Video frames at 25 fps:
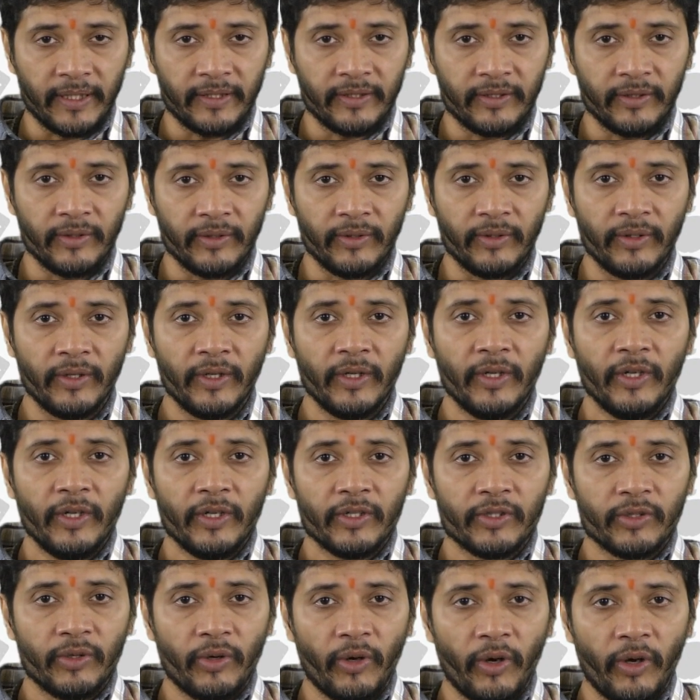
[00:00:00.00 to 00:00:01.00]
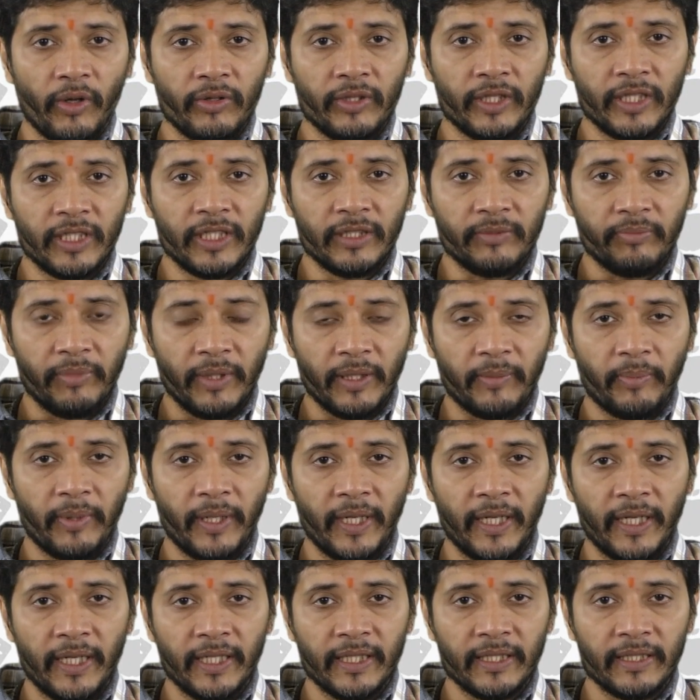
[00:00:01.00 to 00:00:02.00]
So all these big
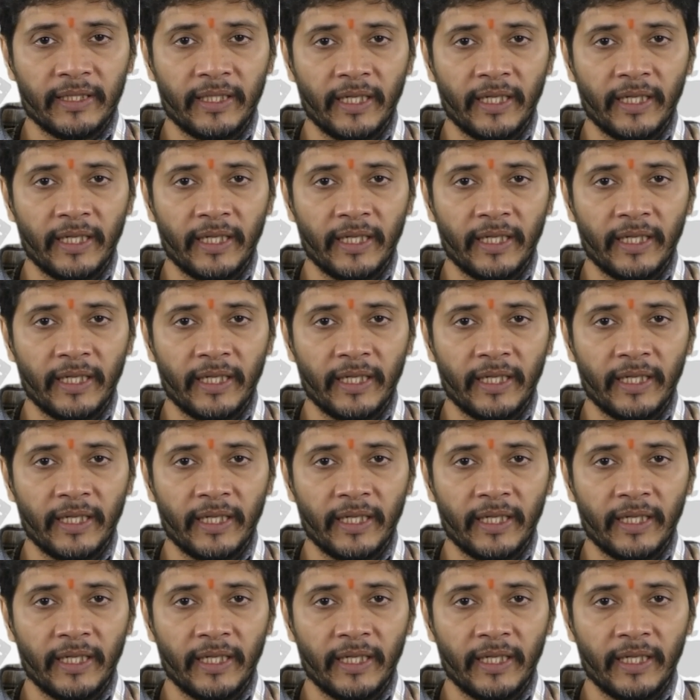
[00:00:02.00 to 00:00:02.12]
players,